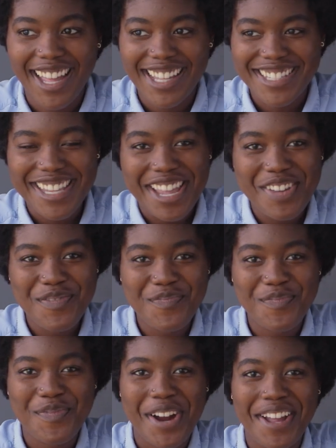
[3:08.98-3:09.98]
I'd say
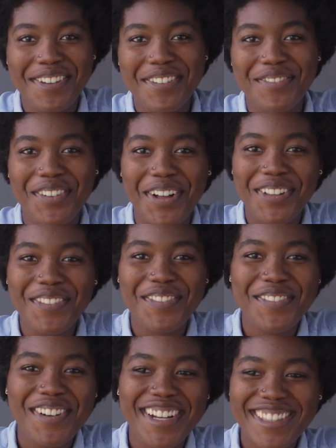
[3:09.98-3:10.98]
I'm proud of all of
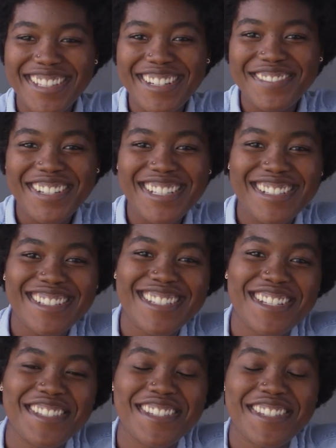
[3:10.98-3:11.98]
the work that I've done
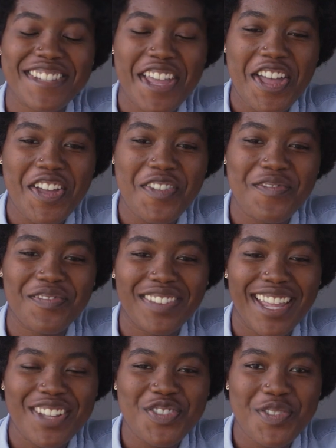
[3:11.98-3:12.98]
since
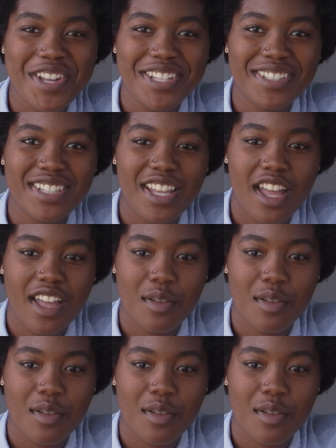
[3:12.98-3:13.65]
I joined.